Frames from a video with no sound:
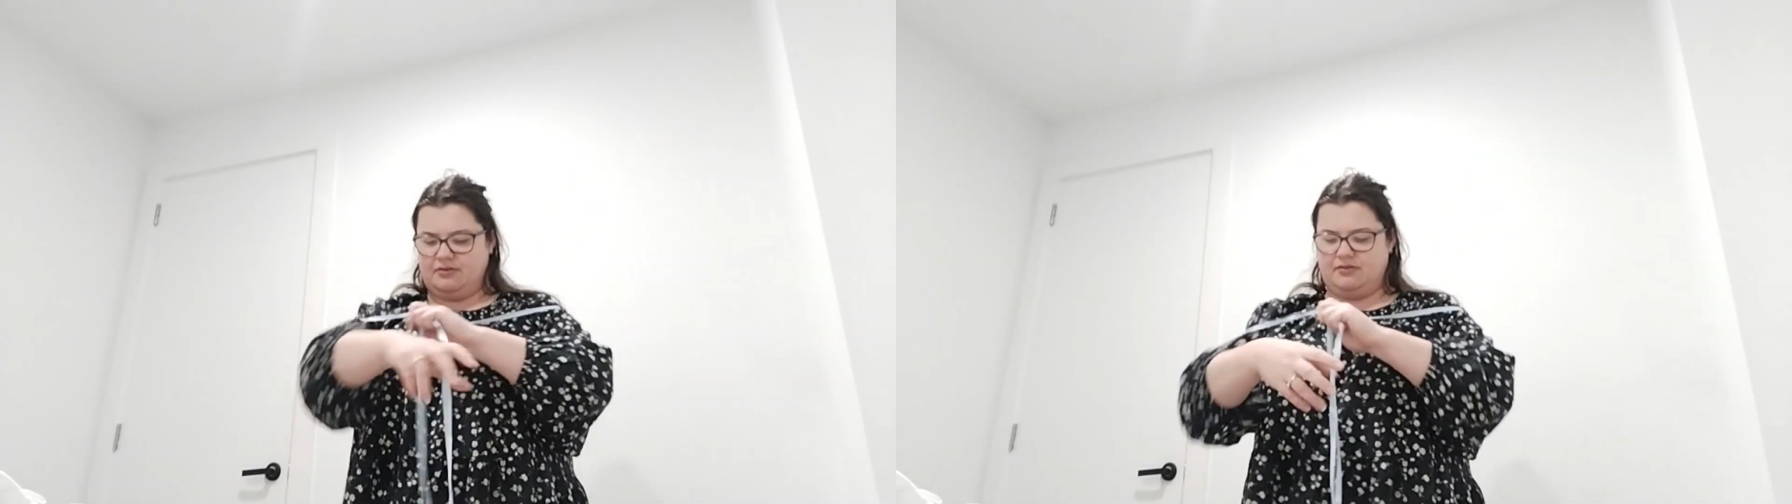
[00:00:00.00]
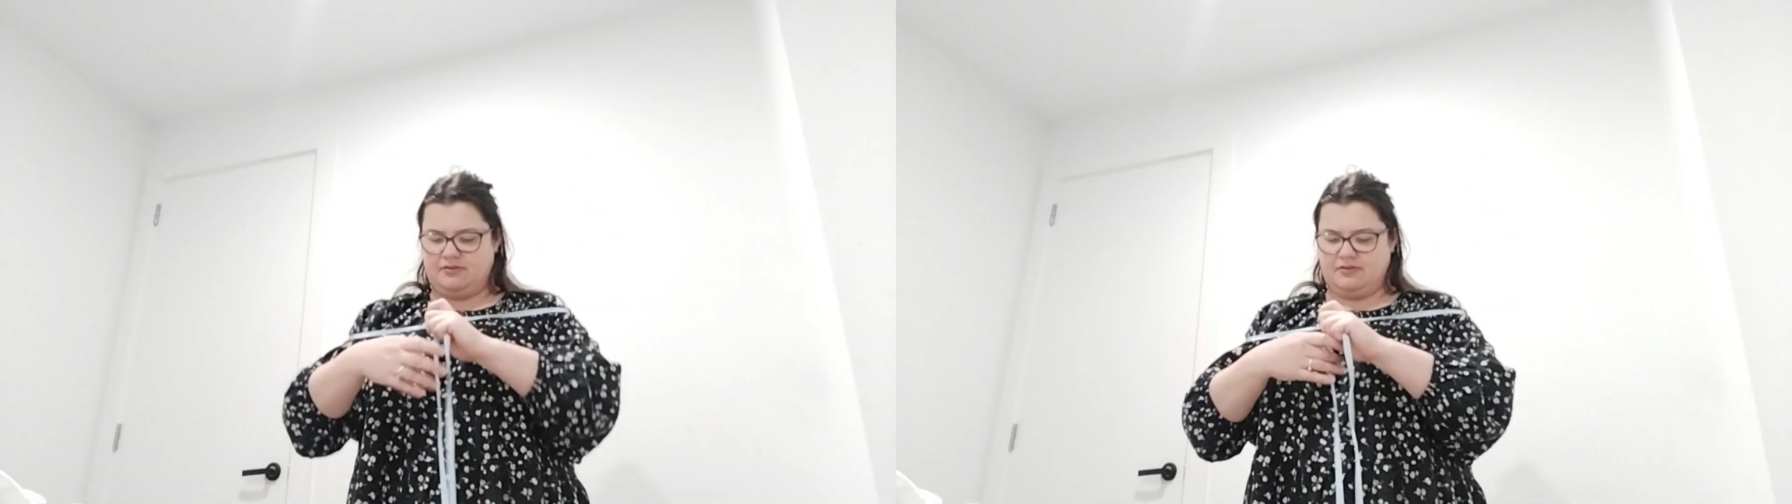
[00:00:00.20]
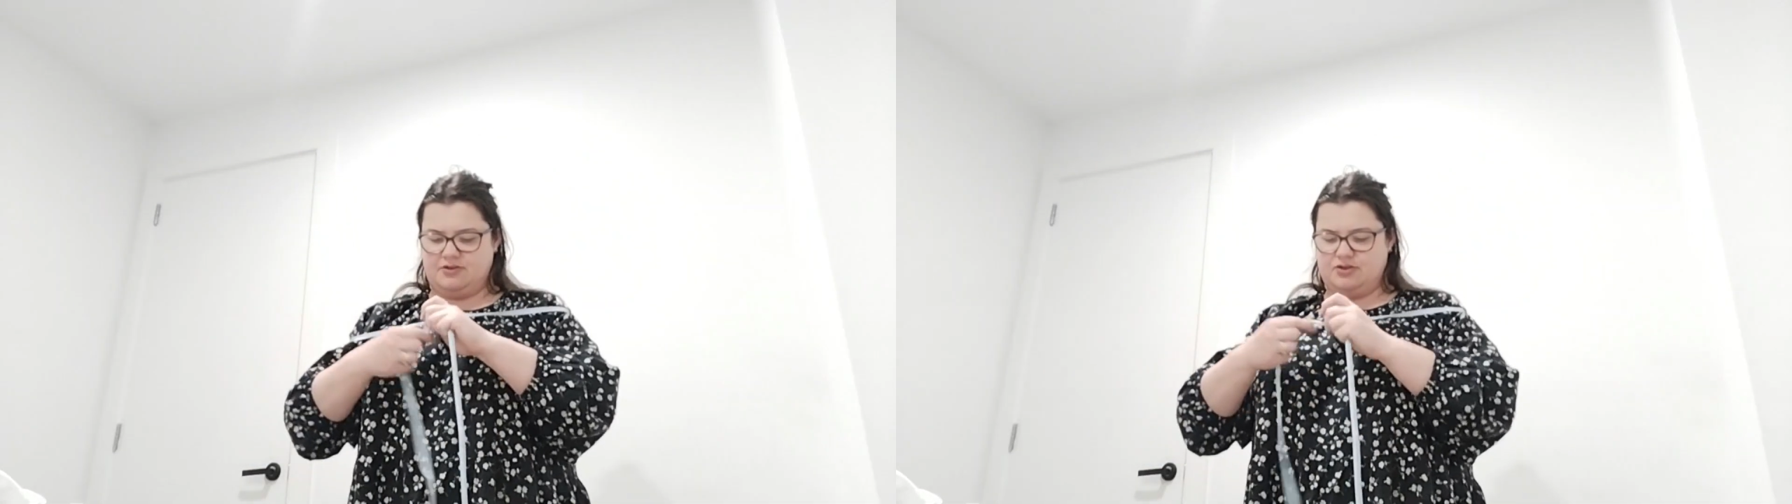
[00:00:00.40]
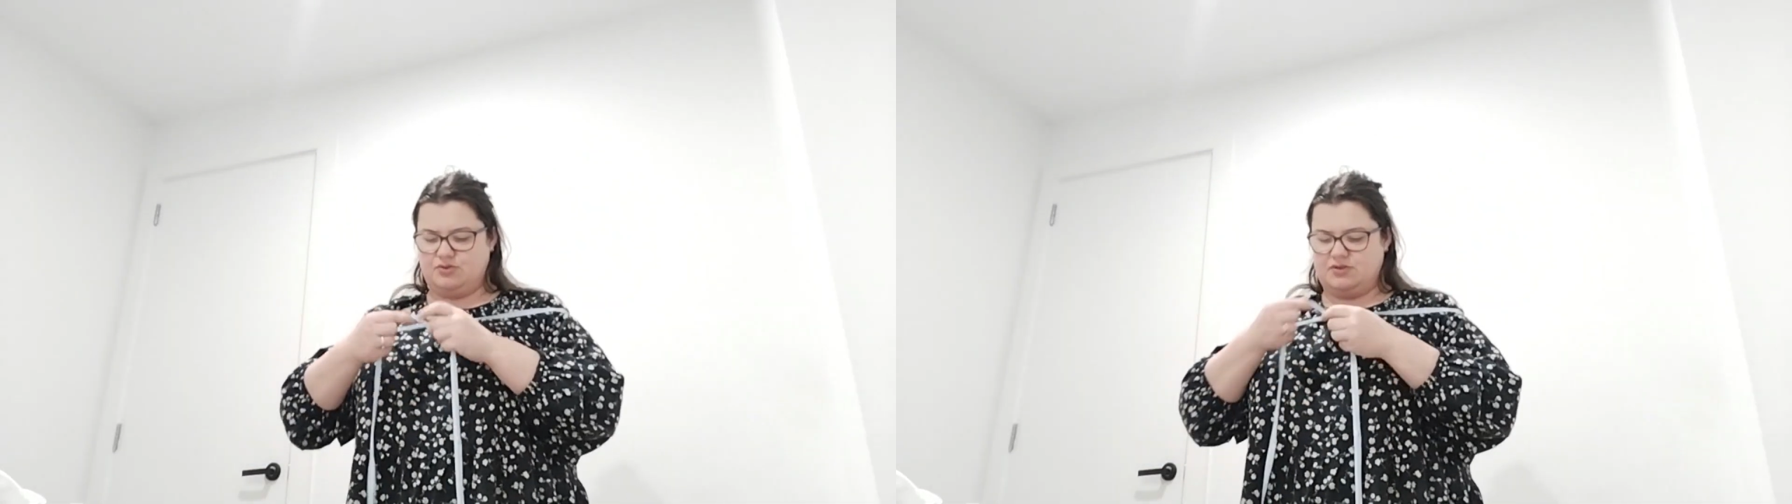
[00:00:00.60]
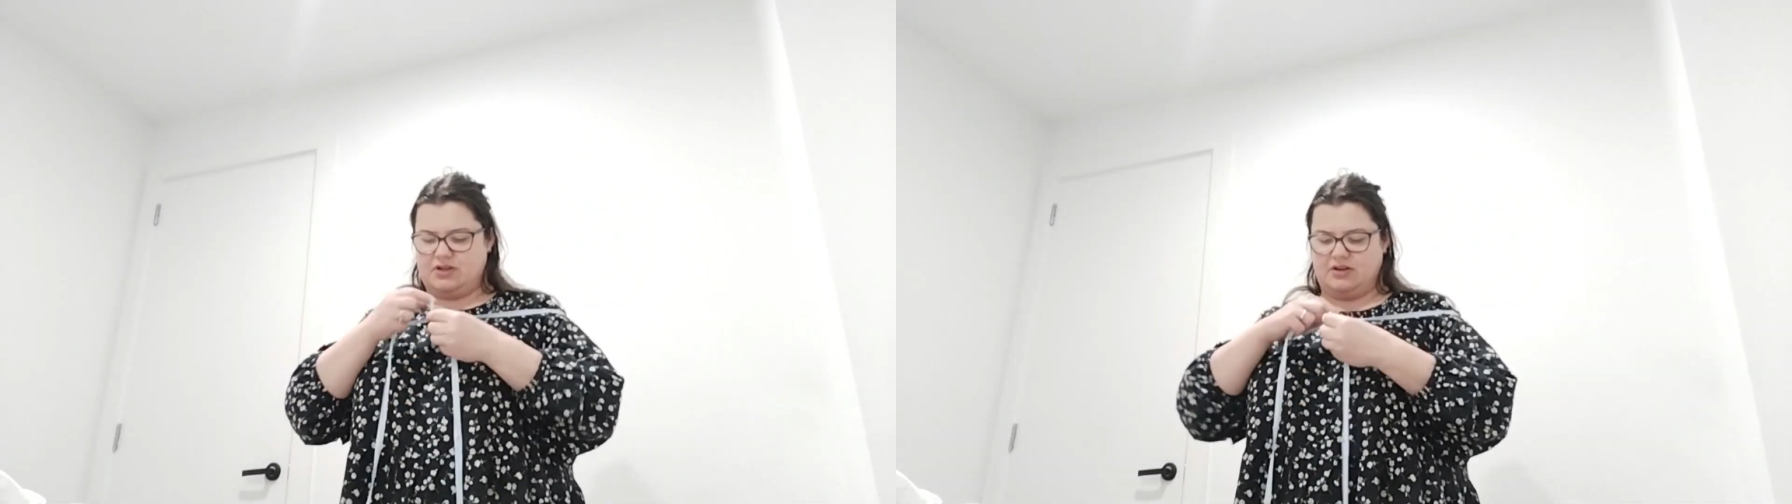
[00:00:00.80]
on,
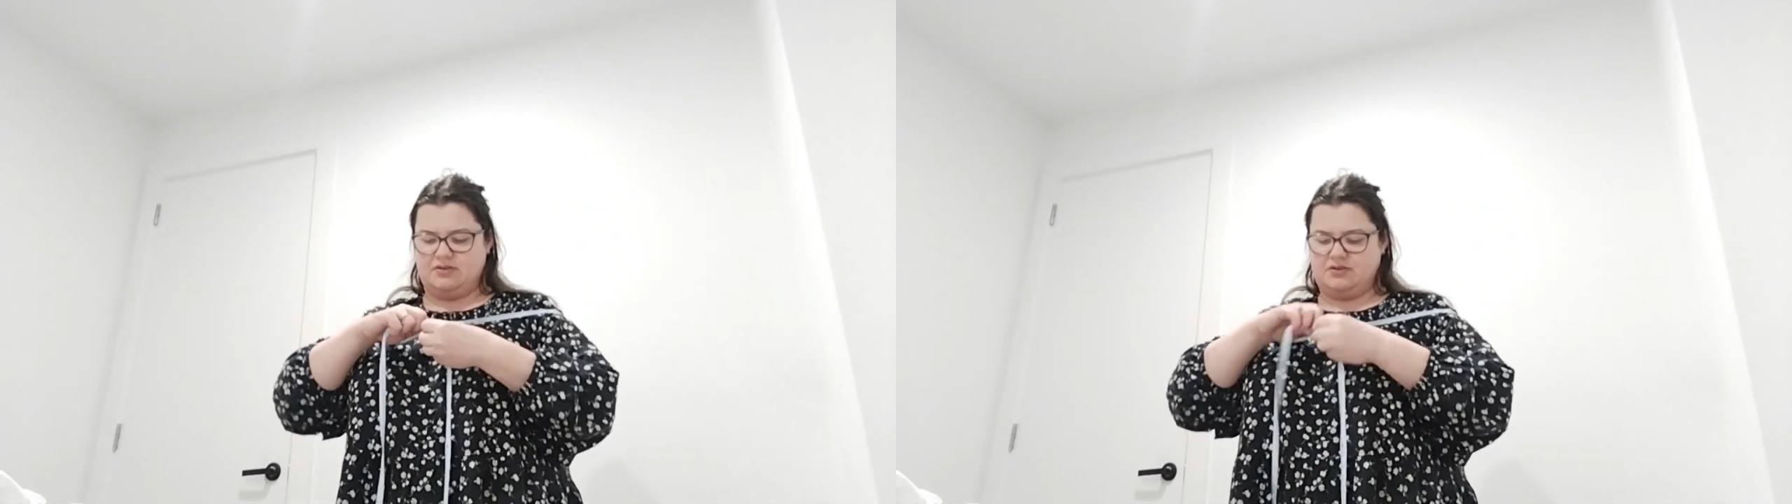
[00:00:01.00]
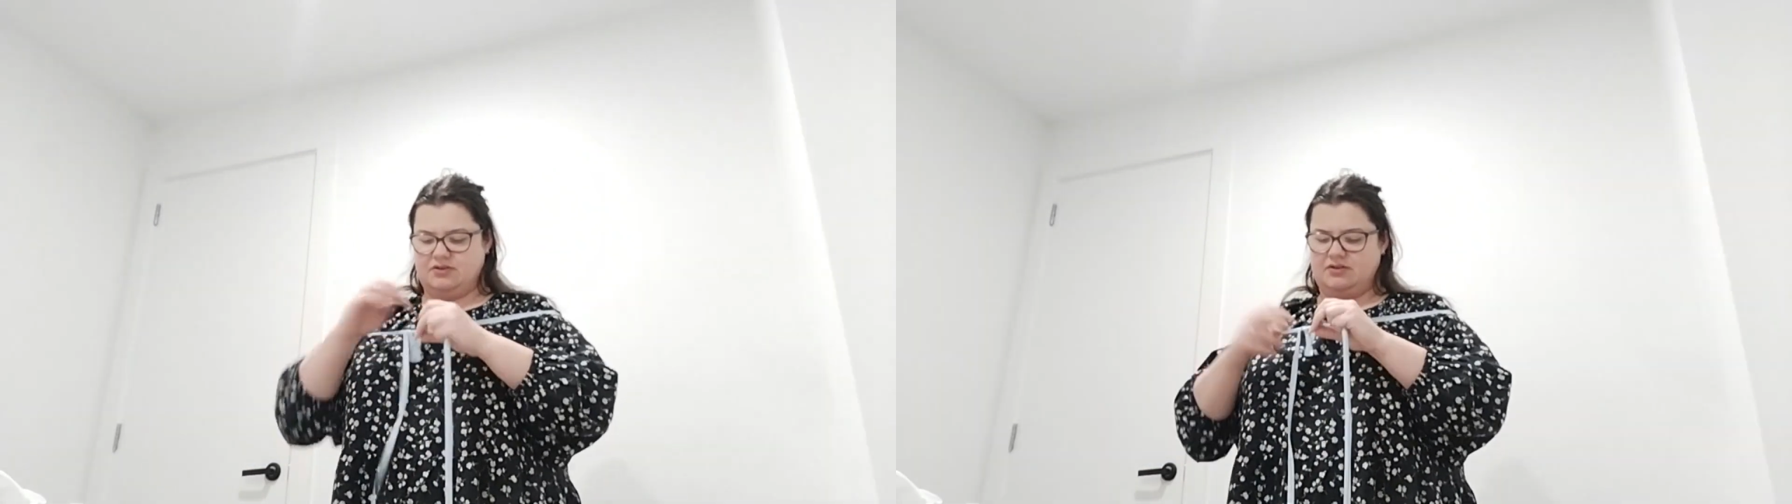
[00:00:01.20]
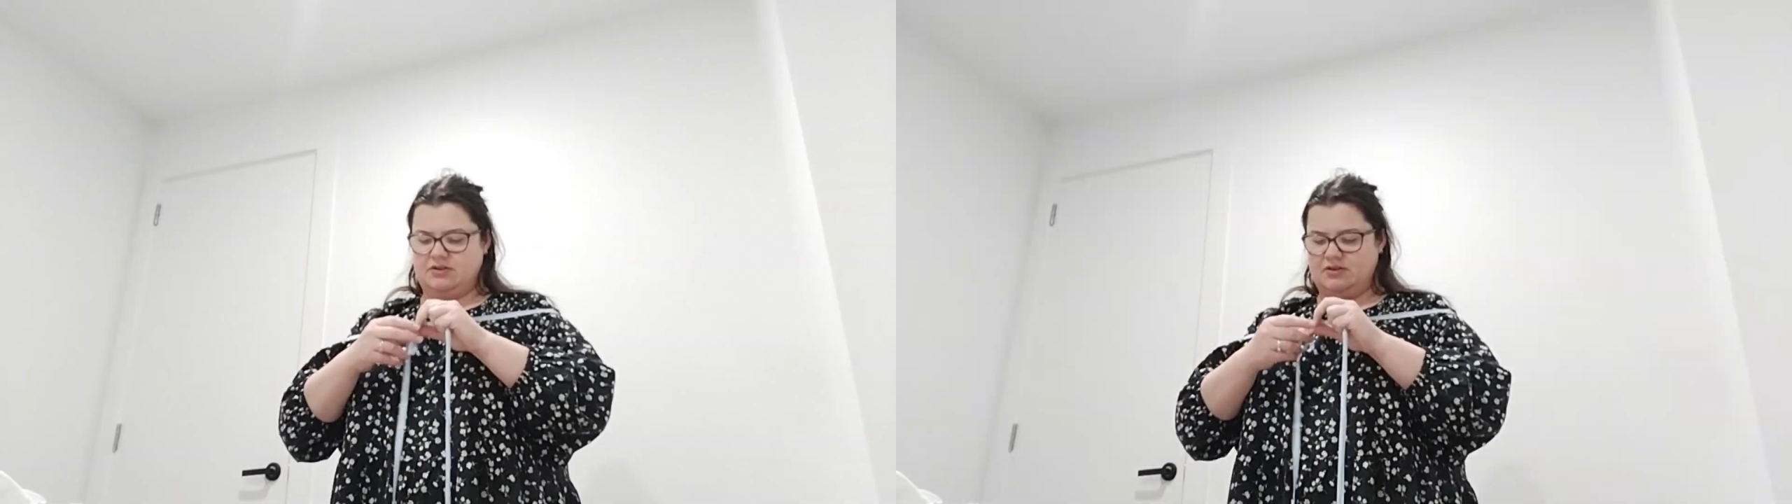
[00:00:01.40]
just a second.